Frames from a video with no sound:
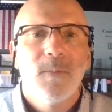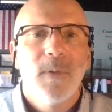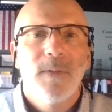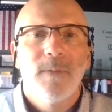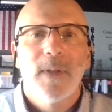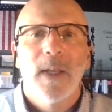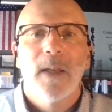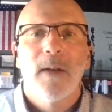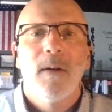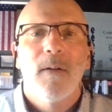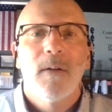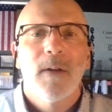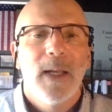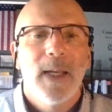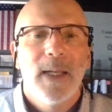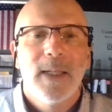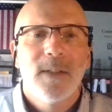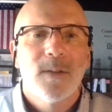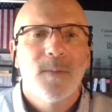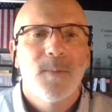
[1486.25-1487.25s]
We've got all
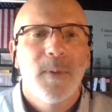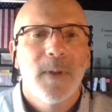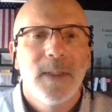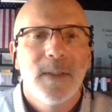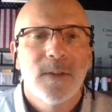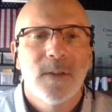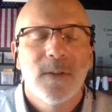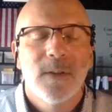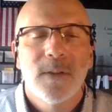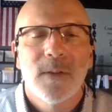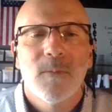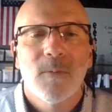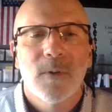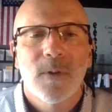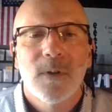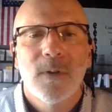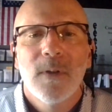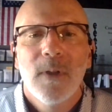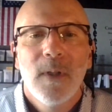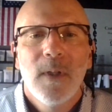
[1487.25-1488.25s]
kinds of places that
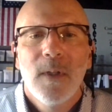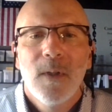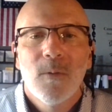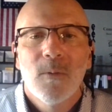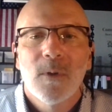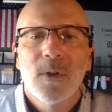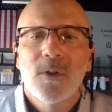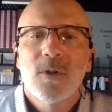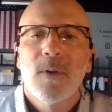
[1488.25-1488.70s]
we're